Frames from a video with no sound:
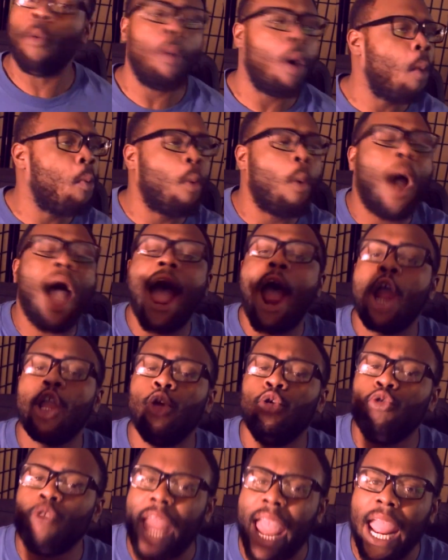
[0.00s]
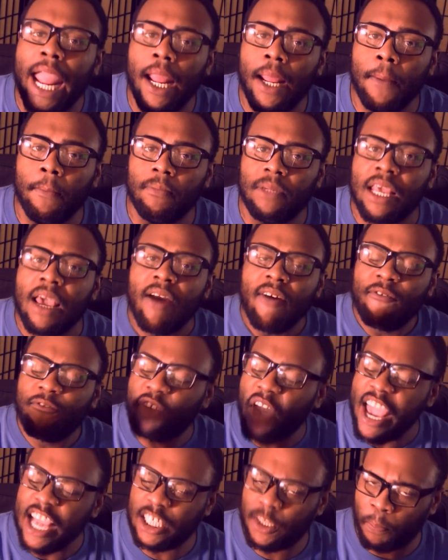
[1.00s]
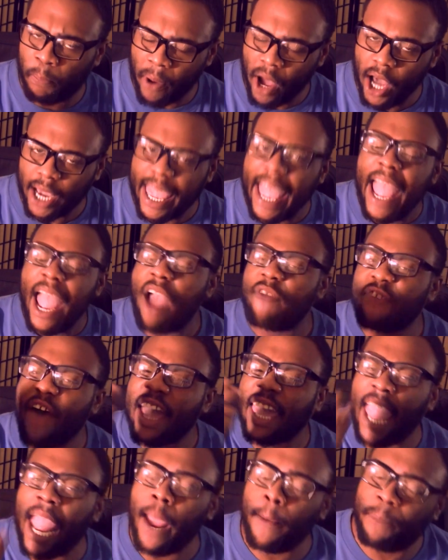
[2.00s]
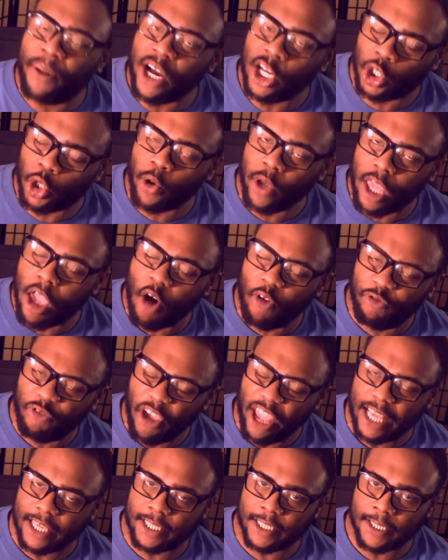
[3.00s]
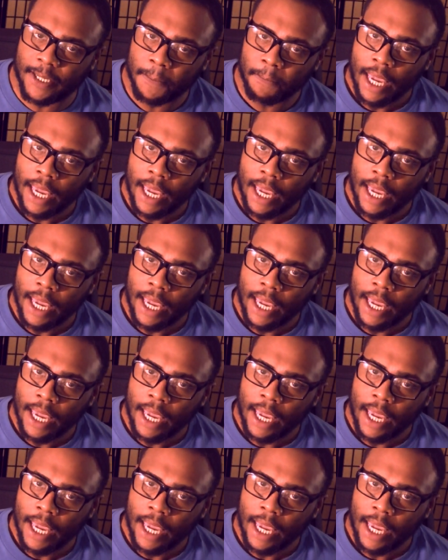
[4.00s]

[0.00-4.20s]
Why are you named Facebook if I can't punch you in your face?